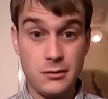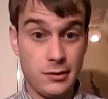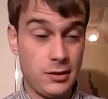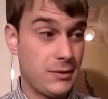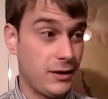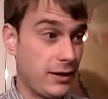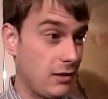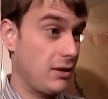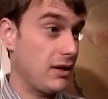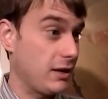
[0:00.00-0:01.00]
Well, I mean, I
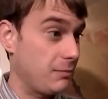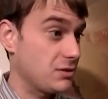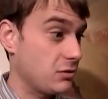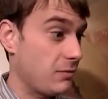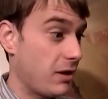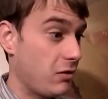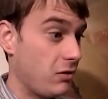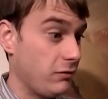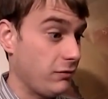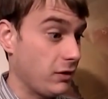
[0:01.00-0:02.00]
can't make an episode about
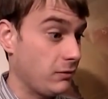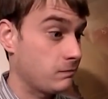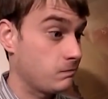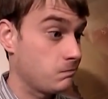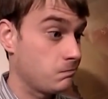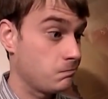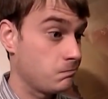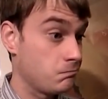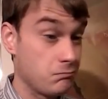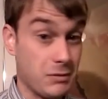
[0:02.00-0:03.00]
all of you.
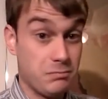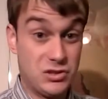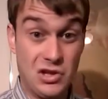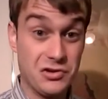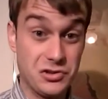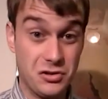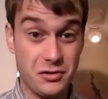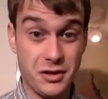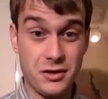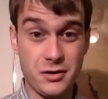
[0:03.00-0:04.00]
But as long as you're
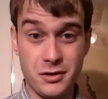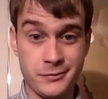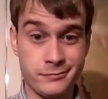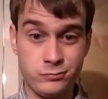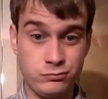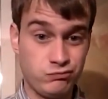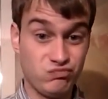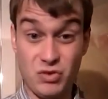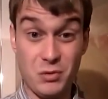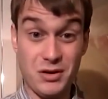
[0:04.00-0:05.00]
all here, you...
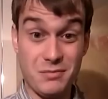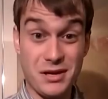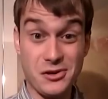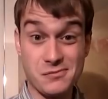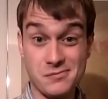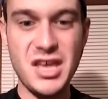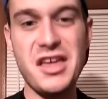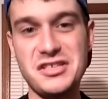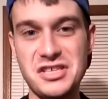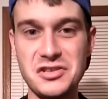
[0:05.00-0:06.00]
You want a beer?
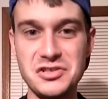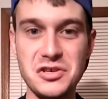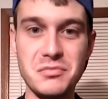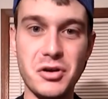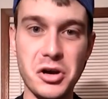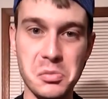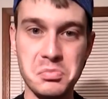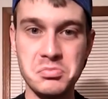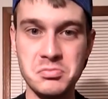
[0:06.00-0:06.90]
Yeah, that sounds good, bro. You